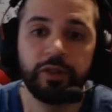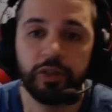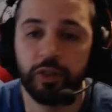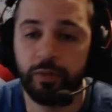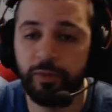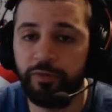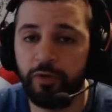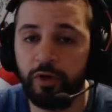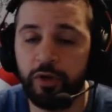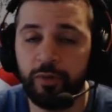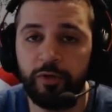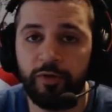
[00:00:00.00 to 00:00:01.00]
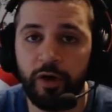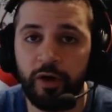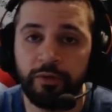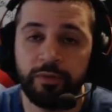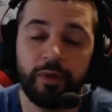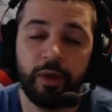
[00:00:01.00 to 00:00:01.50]
So before you move
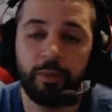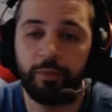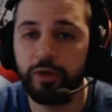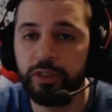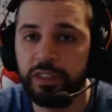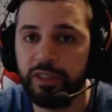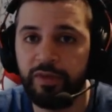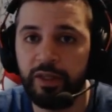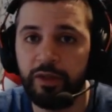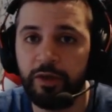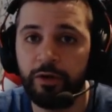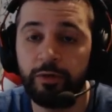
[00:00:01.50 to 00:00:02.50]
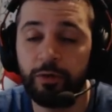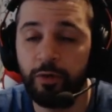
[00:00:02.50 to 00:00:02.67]
on, pause the video,